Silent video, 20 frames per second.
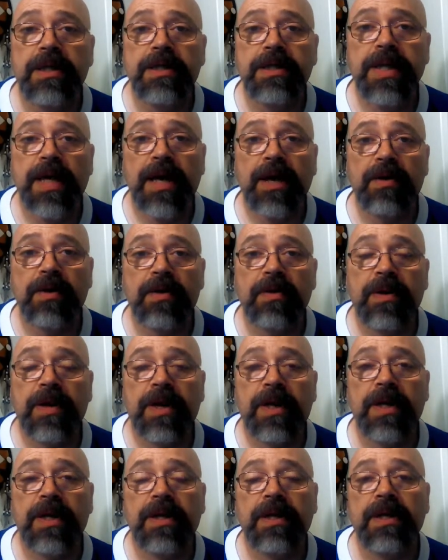Now,
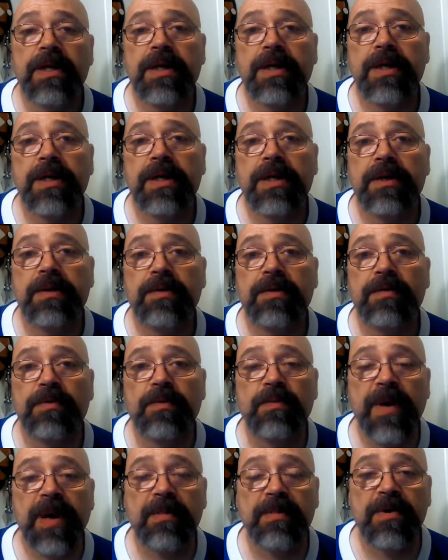
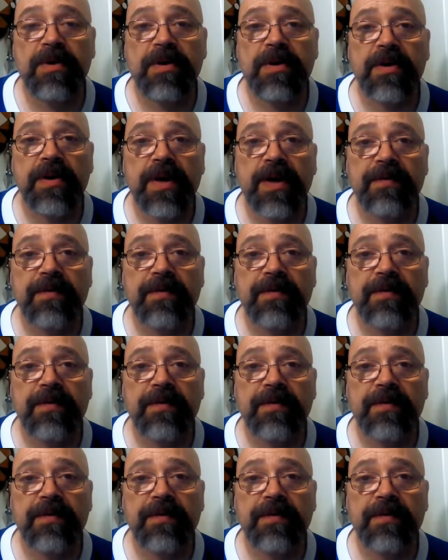remember,